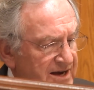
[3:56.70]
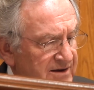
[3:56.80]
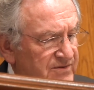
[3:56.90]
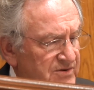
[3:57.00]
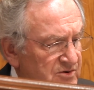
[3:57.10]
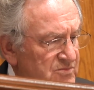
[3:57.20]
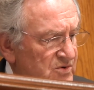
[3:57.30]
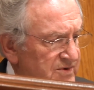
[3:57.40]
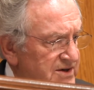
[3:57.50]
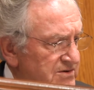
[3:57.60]
have to do
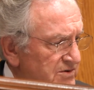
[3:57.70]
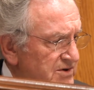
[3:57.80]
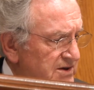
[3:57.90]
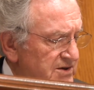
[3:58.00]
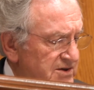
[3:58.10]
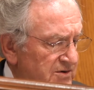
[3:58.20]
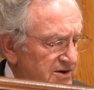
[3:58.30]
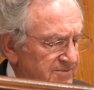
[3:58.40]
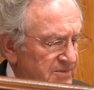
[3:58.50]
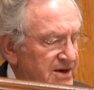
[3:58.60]
more research in this
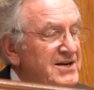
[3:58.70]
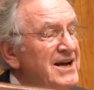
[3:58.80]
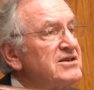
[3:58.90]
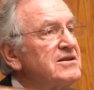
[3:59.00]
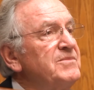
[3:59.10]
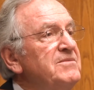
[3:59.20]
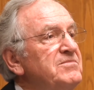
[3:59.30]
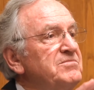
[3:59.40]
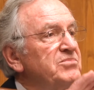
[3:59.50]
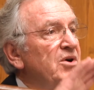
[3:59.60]
area, but it has to be
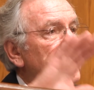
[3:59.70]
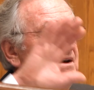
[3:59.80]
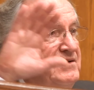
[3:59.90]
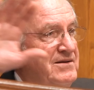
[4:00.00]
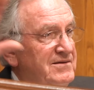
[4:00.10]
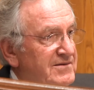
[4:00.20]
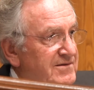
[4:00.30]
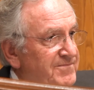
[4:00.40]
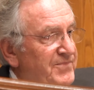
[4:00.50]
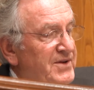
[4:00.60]

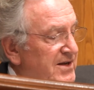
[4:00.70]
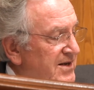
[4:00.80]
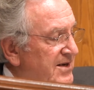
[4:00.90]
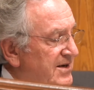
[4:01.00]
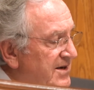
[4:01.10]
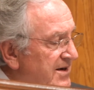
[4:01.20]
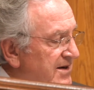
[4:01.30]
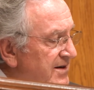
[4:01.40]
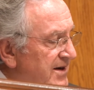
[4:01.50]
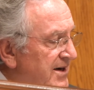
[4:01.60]
wrong.
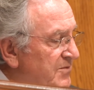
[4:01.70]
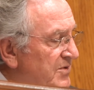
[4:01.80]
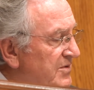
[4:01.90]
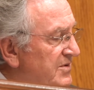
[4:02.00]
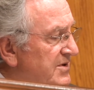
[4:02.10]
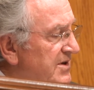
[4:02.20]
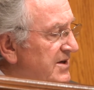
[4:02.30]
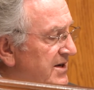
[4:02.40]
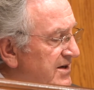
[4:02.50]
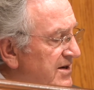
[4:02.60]
And I will
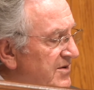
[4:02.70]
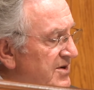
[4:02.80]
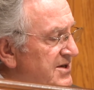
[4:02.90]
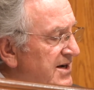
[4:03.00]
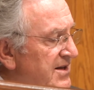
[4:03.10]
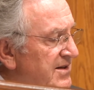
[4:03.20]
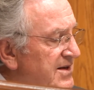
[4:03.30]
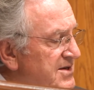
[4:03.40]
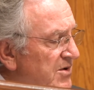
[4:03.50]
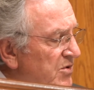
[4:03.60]
continue to say that
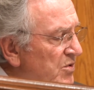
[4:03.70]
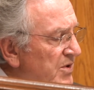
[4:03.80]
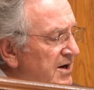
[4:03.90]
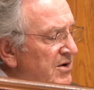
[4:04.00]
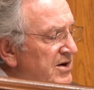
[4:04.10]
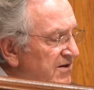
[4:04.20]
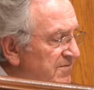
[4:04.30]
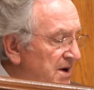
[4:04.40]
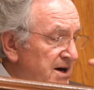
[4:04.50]
this whole area of